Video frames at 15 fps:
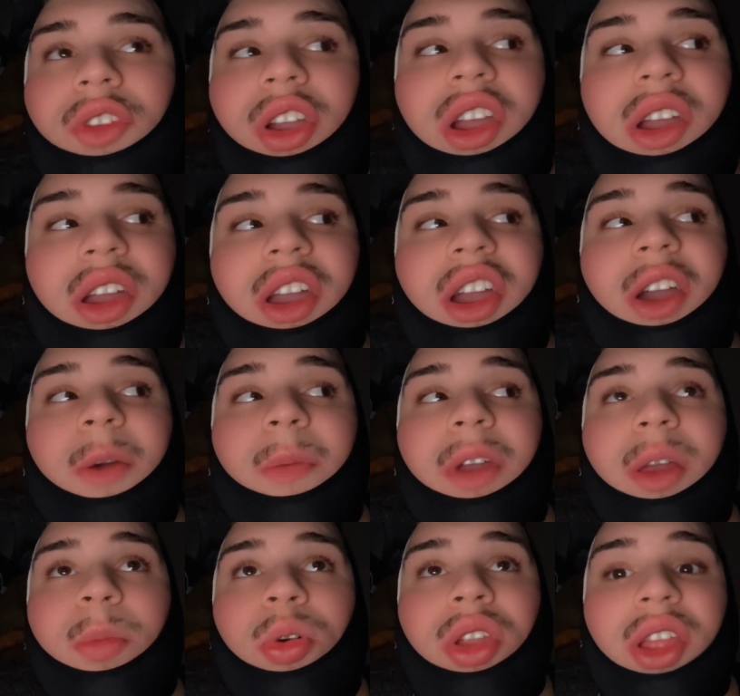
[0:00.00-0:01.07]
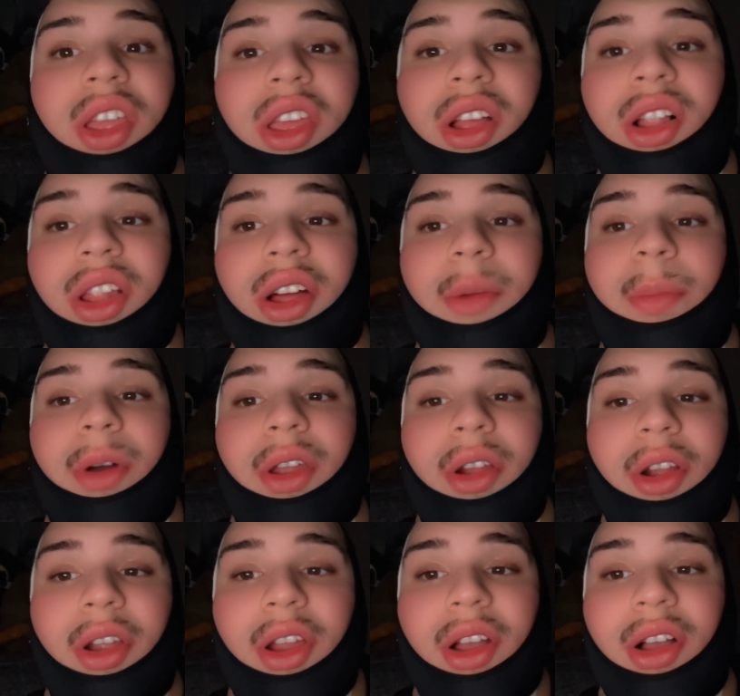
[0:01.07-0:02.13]
I am able to eat a lot
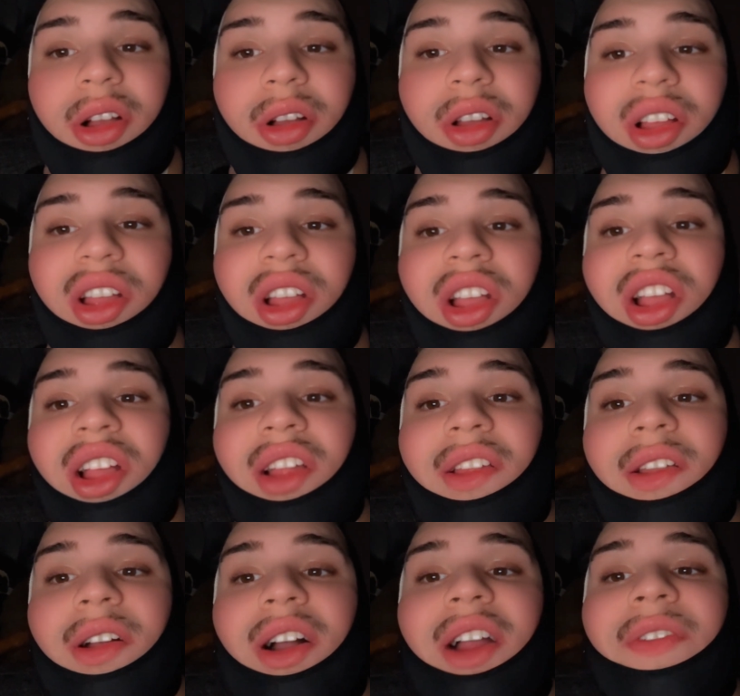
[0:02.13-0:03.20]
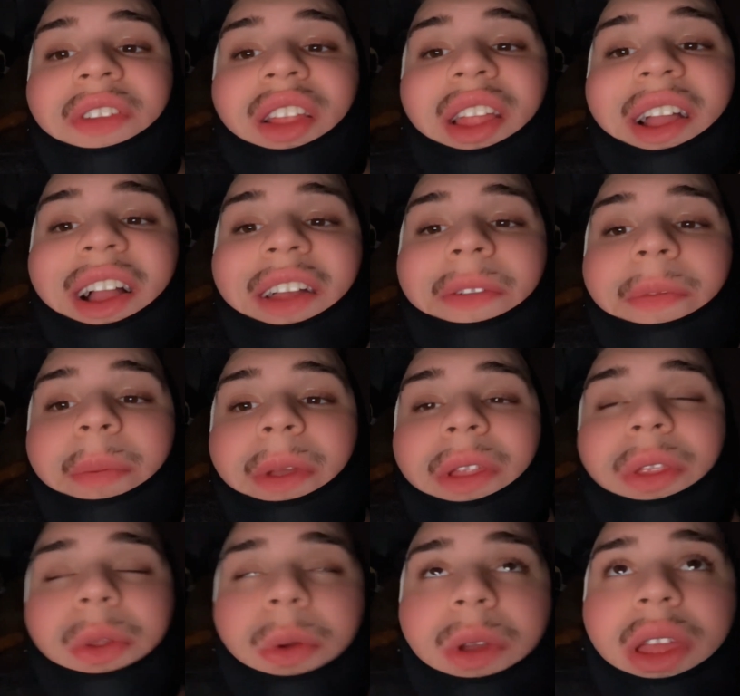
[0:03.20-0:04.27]
better now. So I feel like I've
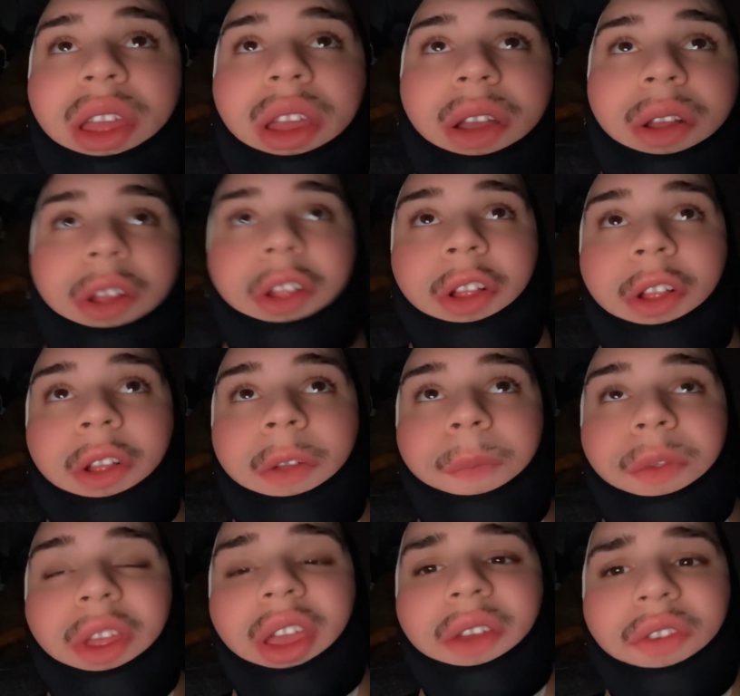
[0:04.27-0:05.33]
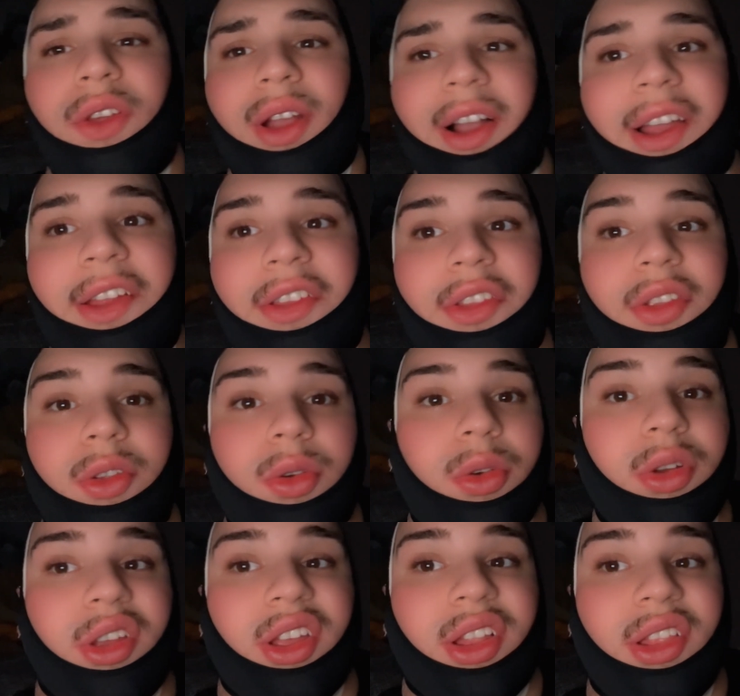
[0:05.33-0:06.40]
been doing, if you guys
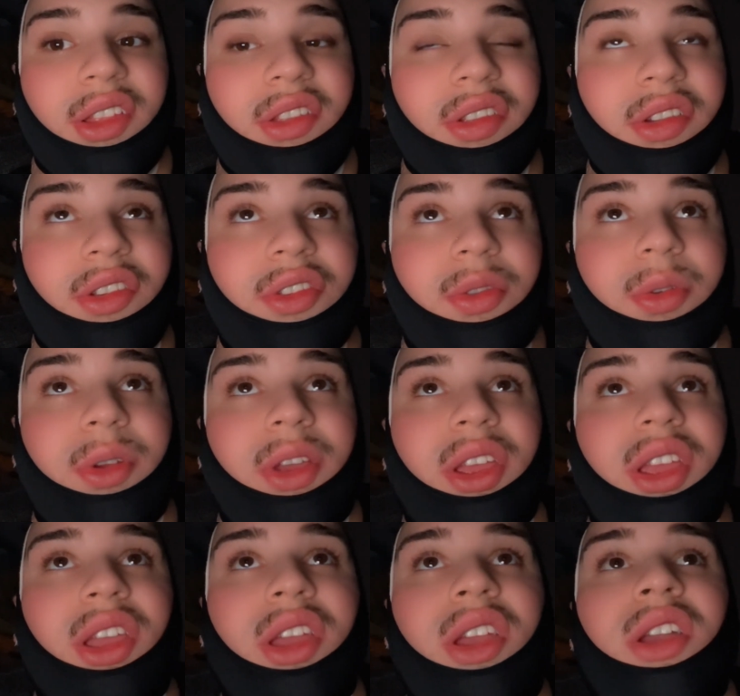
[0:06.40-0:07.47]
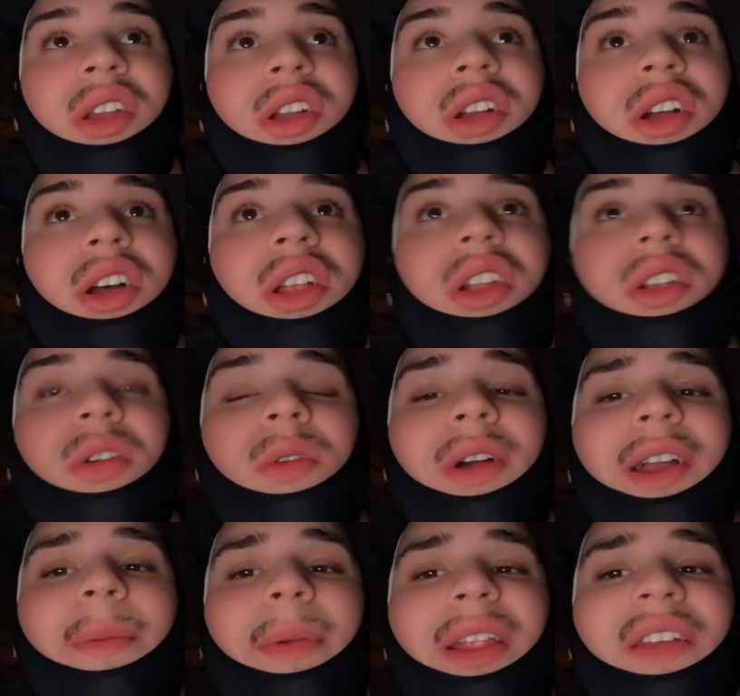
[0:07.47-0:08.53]
do get the surgery, I don't know
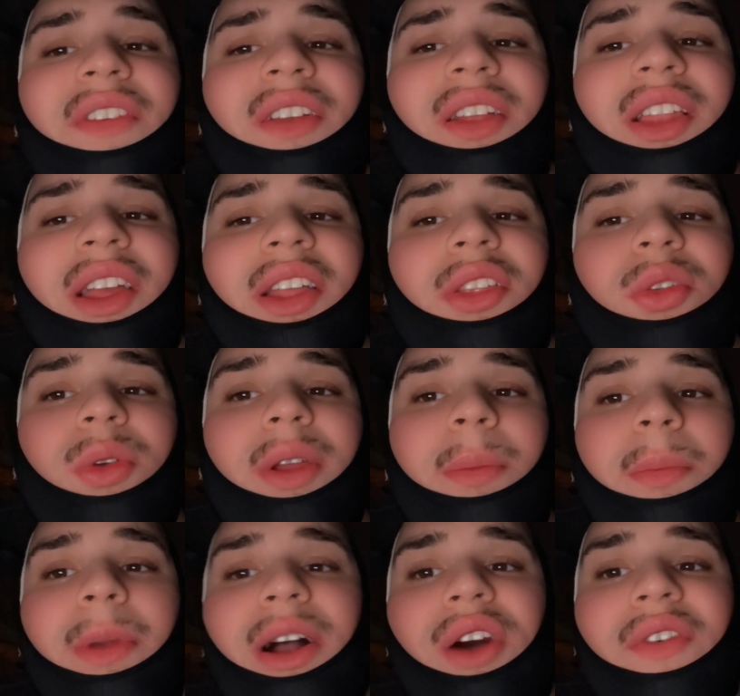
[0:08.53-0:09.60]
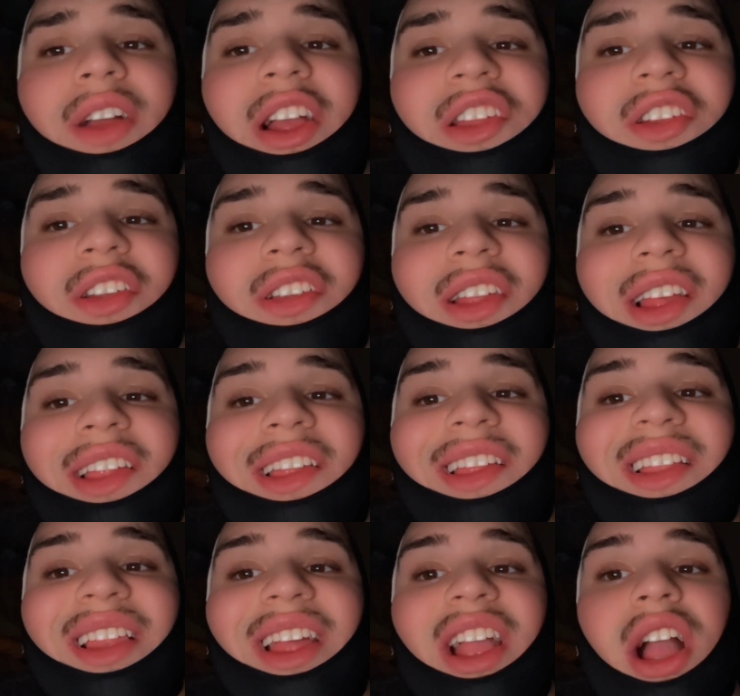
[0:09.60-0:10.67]
why, but I feel like doing mouth
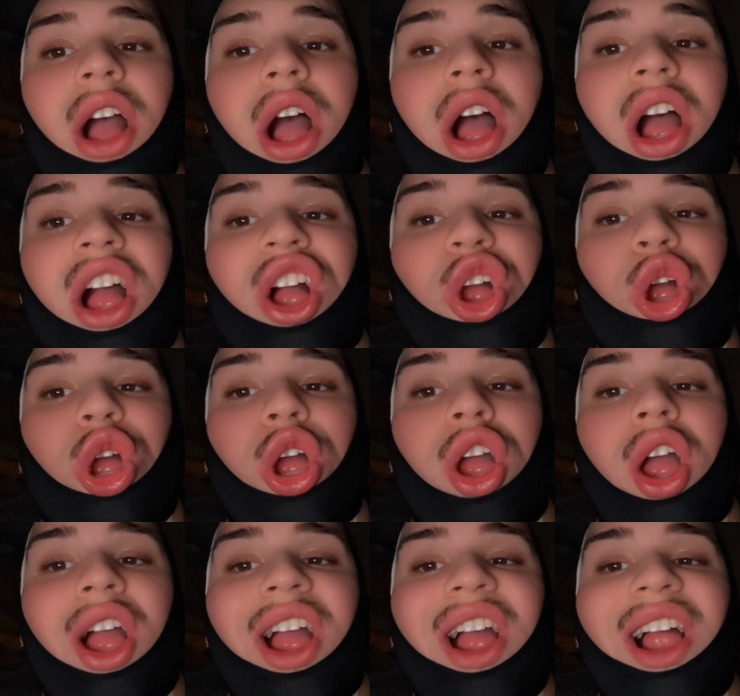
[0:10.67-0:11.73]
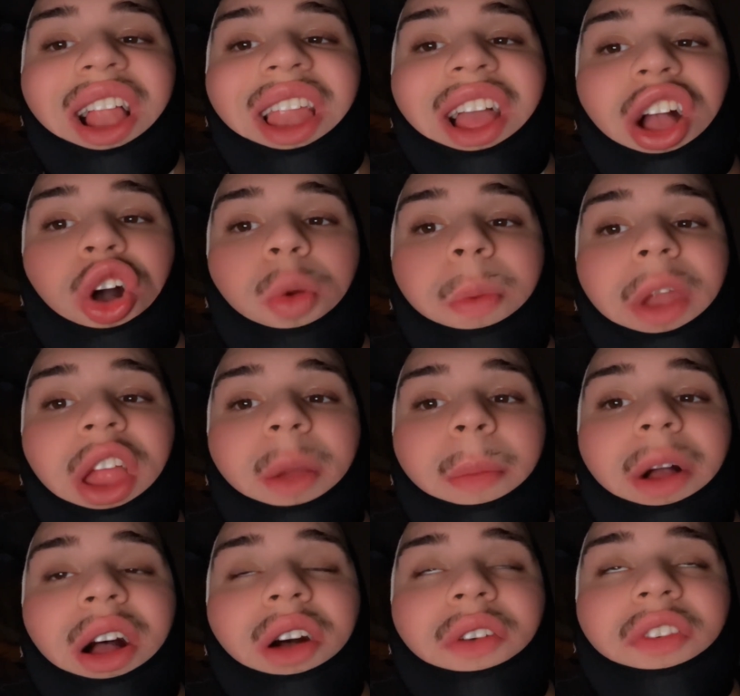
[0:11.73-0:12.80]
exercises, like opening your
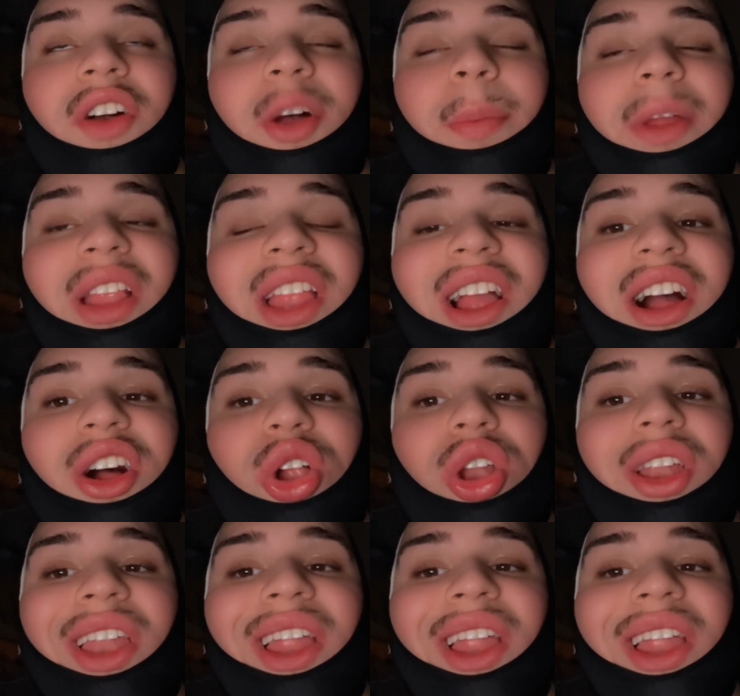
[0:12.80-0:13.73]
mouth up and down,